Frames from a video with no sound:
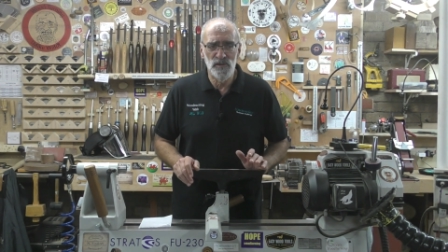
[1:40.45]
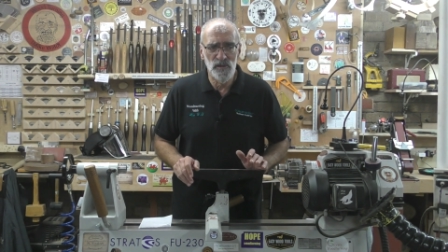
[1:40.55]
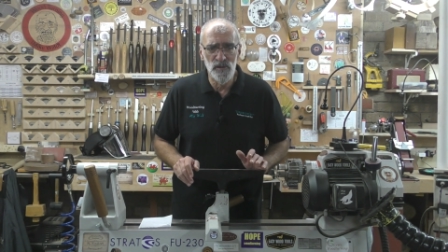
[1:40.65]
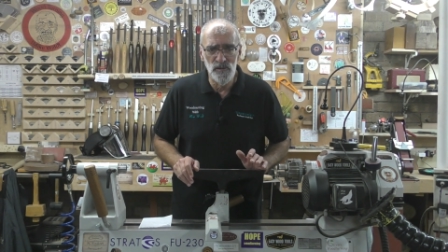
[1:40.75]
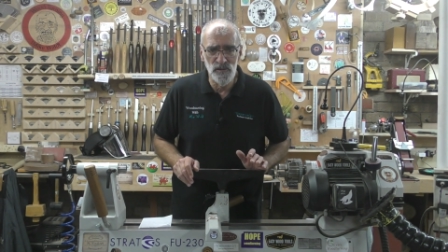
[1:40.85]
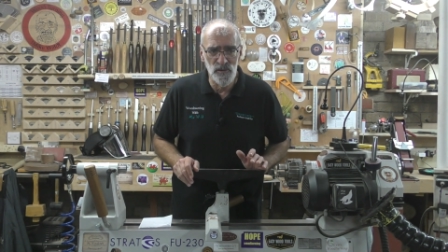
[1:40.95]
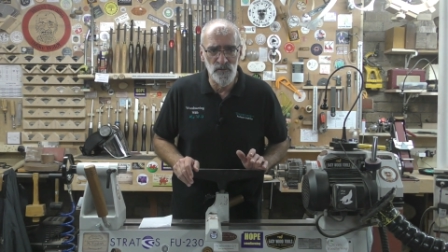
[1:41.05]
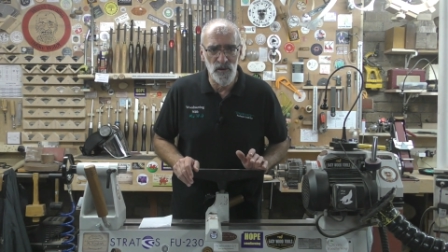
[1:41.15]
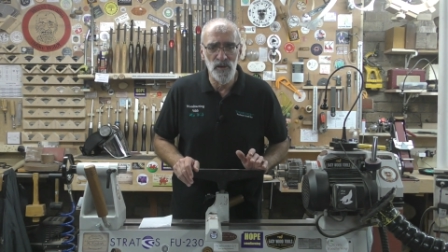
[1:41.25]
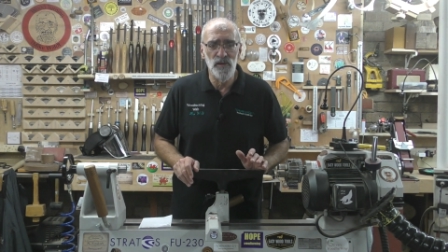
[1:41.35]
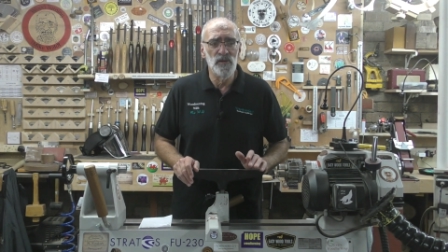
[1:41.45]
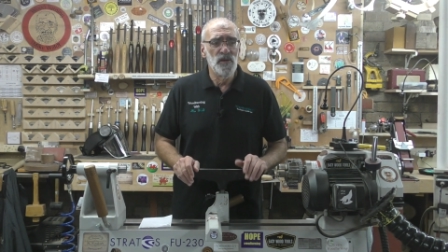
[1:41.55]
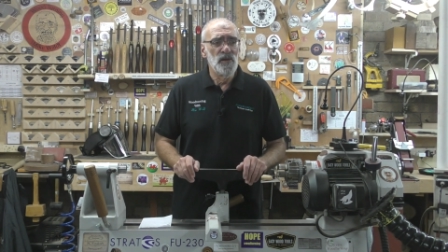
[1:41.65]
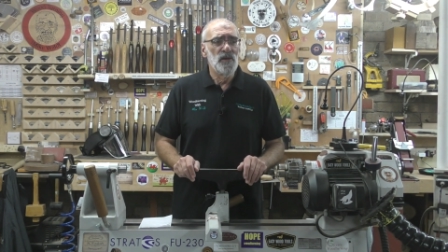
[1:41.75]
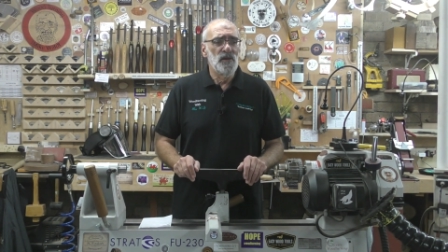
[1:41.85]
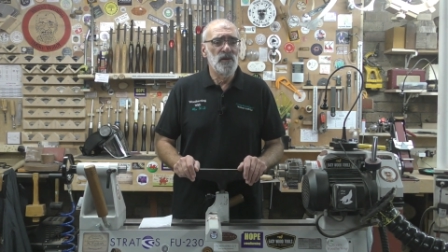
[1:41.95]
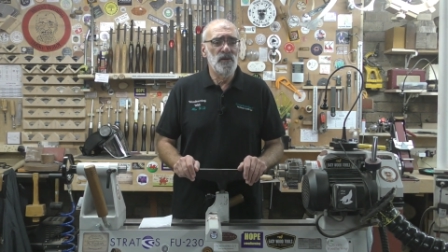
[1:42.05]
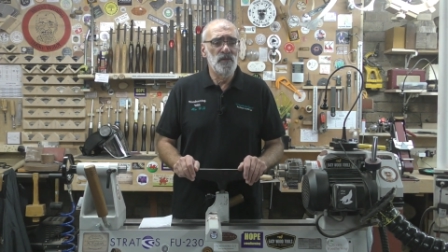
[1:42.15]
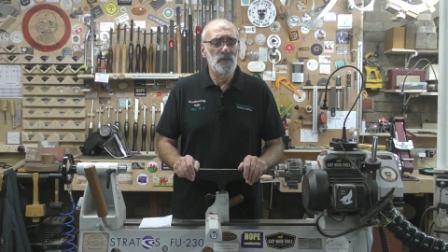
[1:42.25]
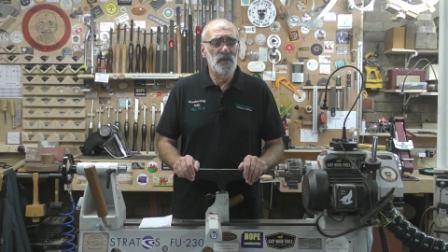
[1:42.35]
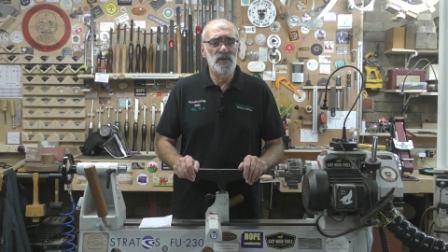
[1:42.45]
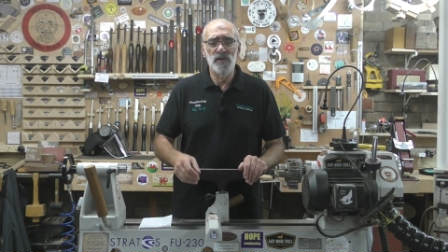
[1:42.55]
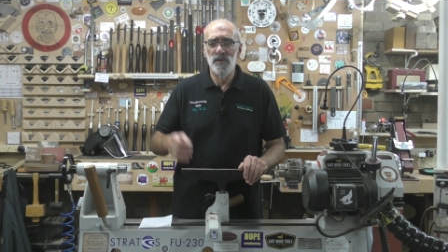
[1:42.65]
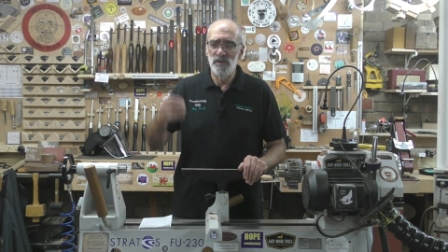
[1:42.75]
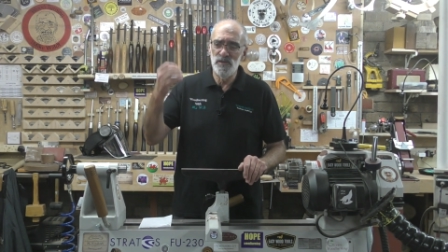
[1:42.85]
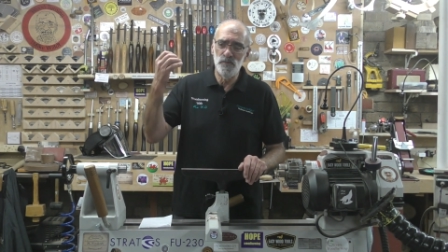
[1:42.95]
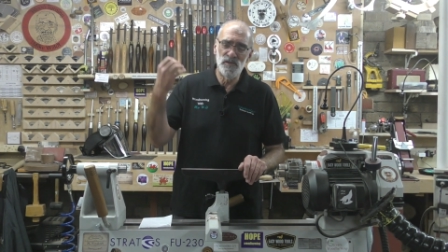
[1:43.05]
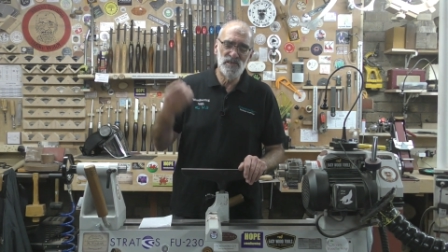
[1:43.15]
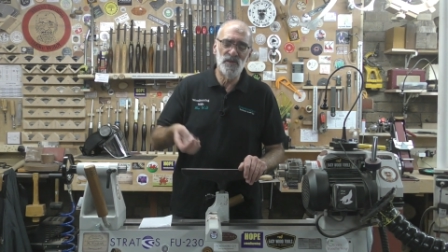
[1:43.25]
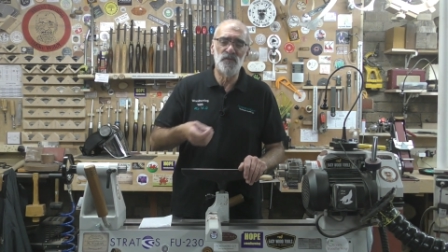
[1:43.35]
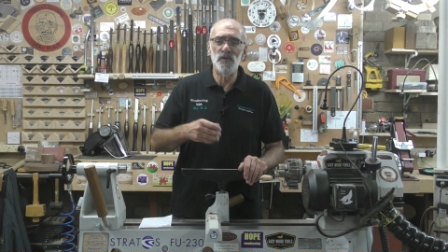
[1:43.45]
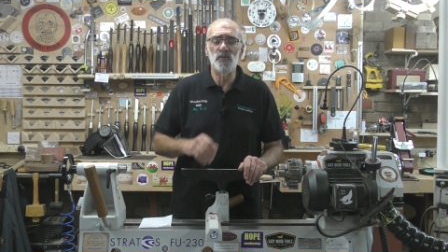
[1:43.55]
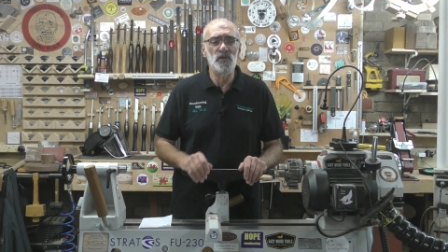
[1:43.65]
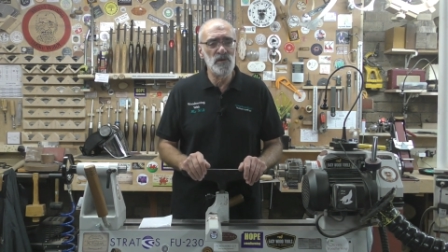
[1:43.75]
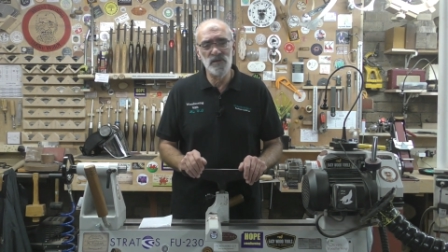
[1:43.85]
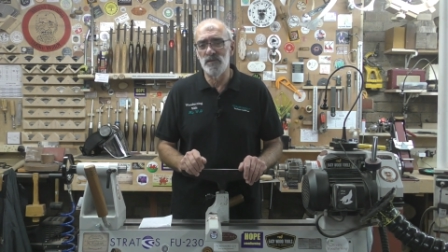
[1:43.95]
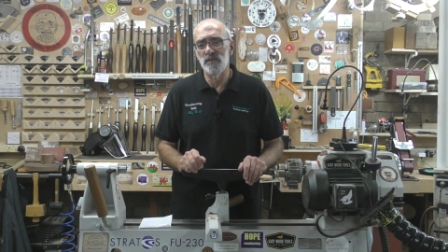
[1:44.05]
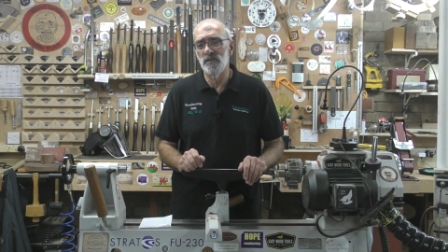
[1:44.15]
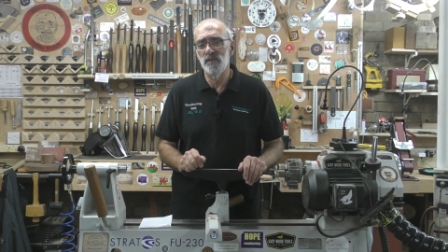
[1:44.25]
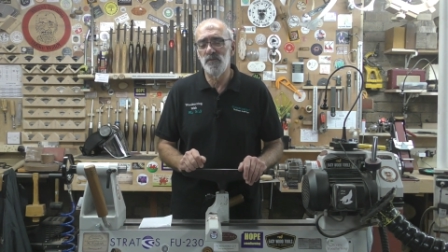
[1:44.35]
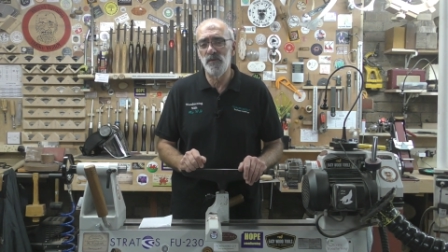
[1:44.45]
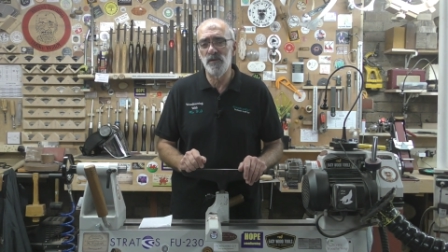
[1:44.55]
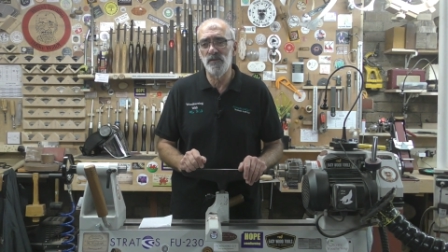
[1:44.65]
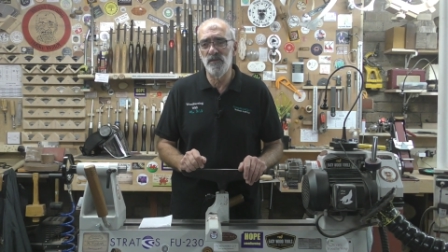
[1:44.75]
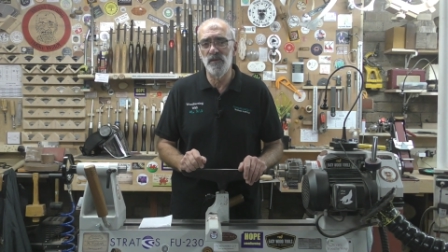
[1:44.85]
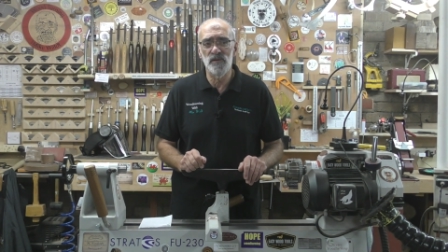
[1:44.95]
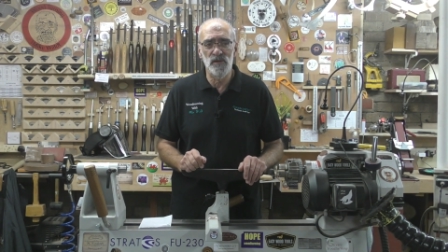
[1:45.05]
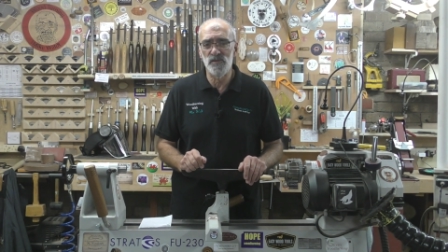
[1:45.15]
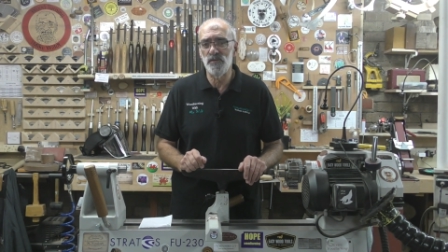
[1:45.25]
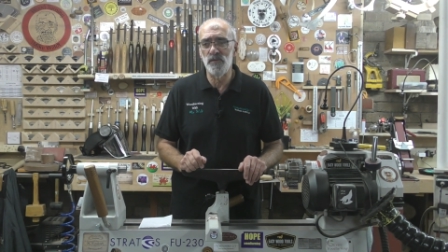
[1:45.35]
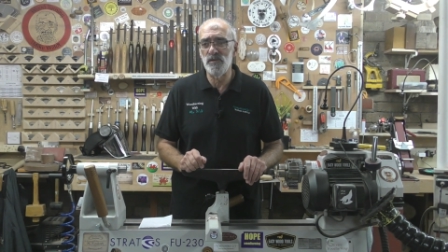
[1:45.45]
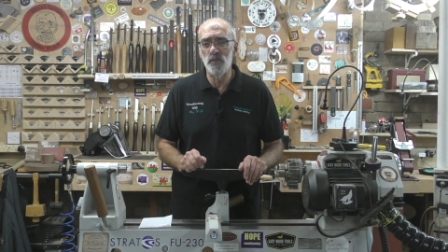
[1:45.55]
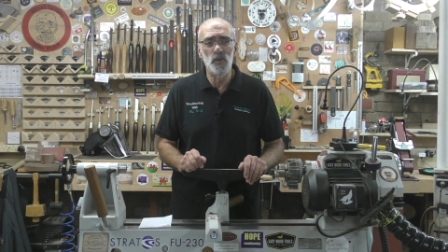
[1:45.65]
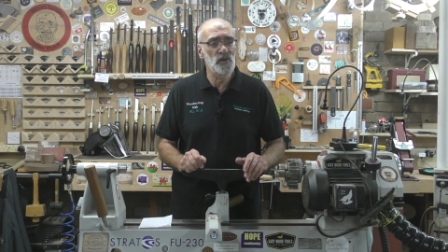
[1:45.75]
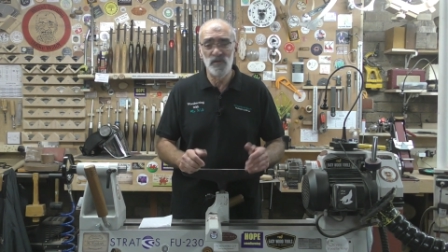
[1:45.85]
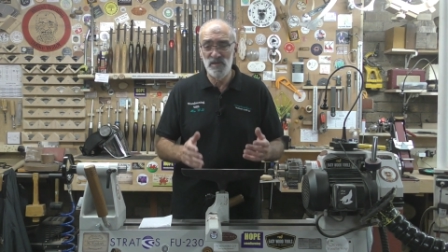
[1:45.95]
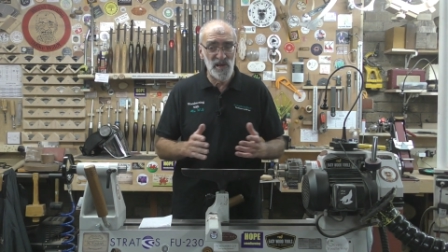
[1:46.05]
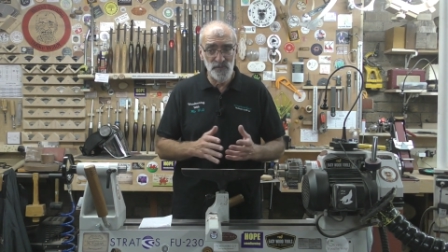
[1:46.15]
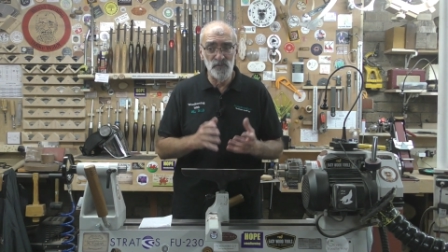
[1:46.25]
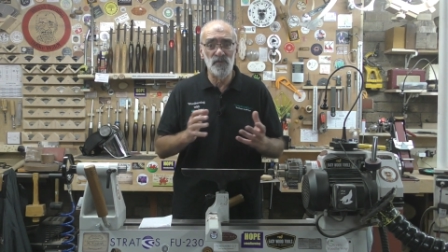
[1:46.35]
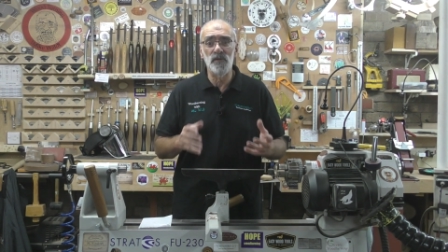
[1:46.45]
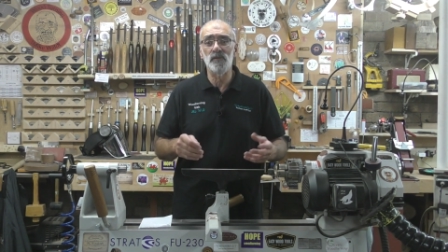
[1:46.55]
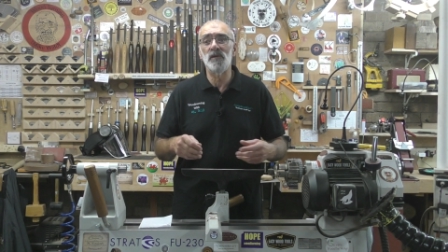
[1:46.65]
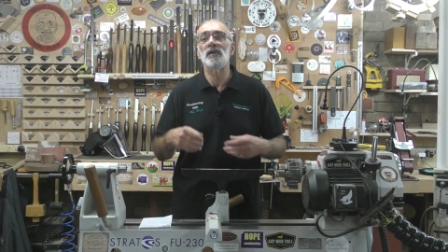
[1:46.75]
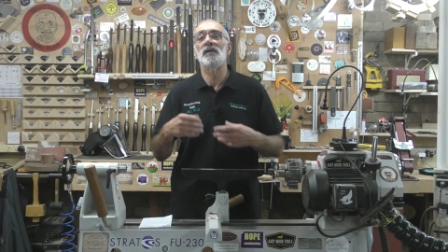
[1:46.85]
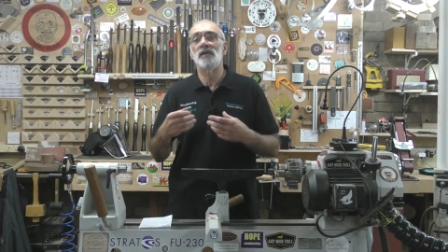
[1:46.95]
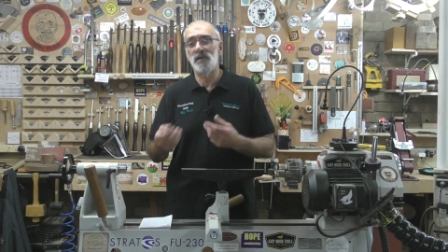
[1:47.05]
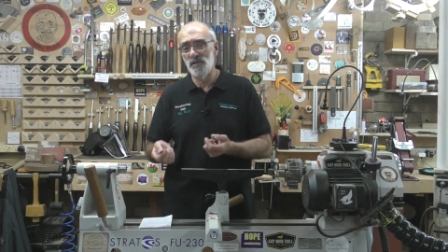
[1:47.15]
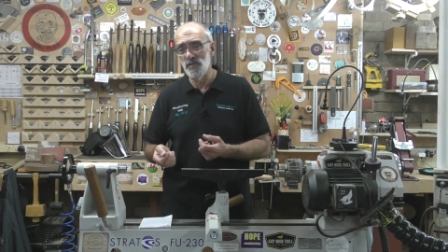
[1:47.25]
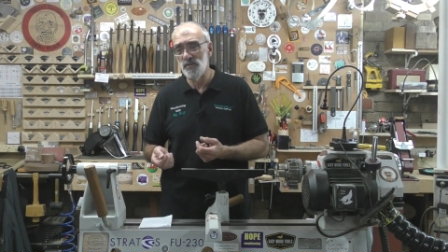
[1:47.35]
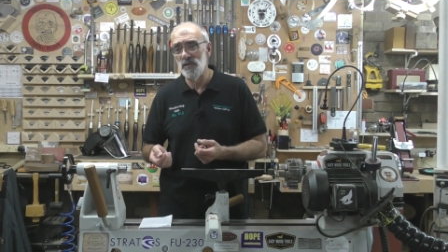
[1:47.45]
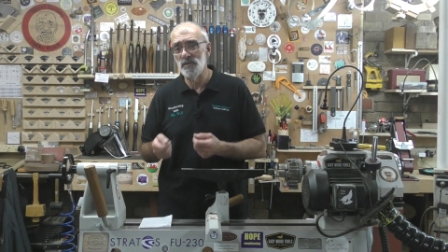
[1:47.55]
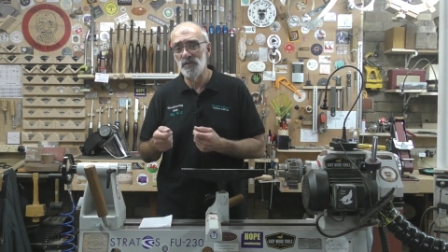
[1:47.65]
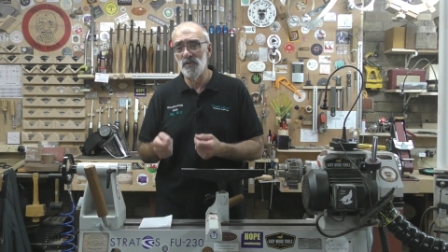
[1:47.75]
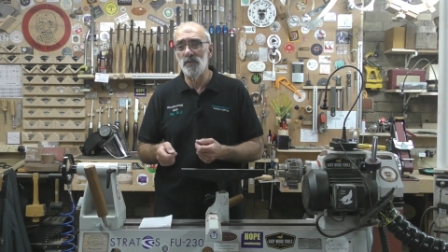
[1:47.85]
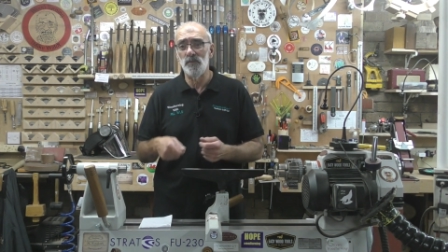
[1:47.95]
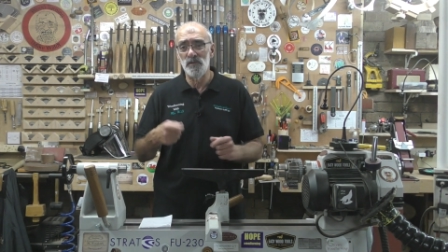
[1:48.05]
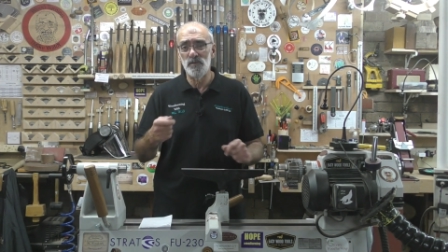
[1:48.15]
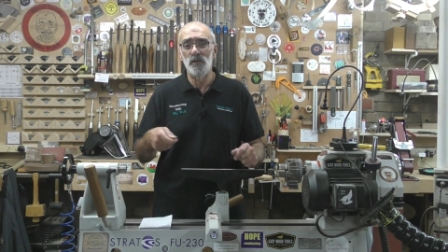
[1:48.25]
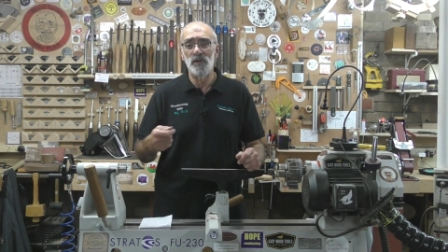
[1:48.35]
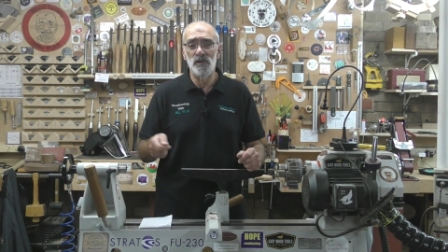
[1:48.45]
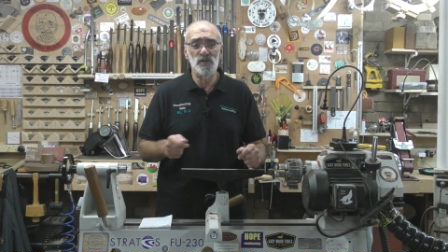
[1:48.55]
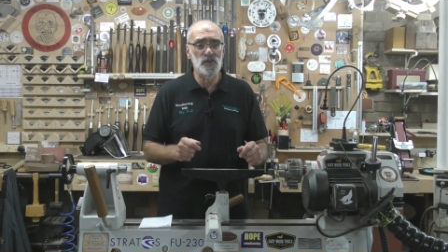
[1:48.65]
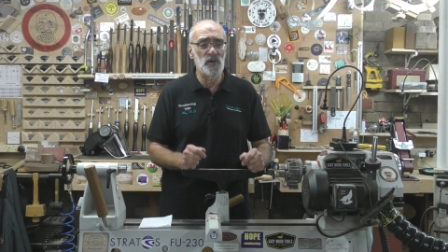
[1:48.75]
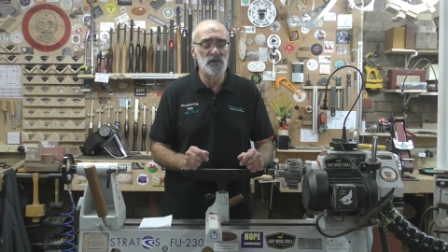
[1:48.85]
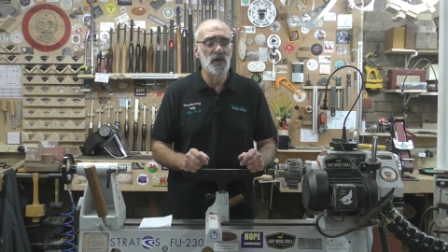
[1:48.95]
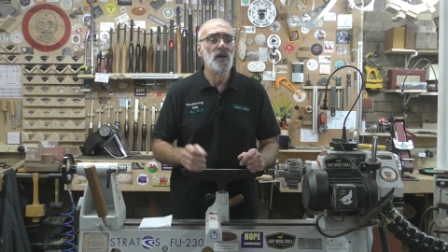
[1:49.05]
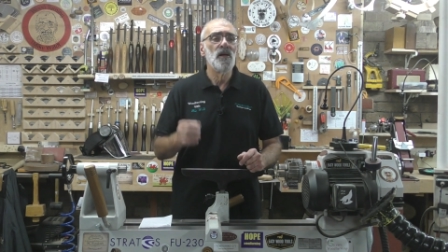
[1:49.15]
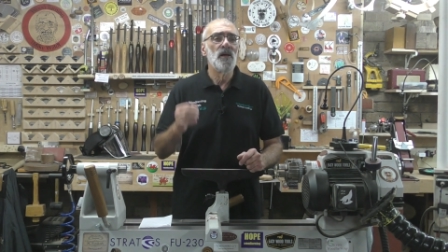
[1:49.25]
I can't give a um, a specific reason, but I think that's the reason why I just haven't found it necessary to do it between each grit.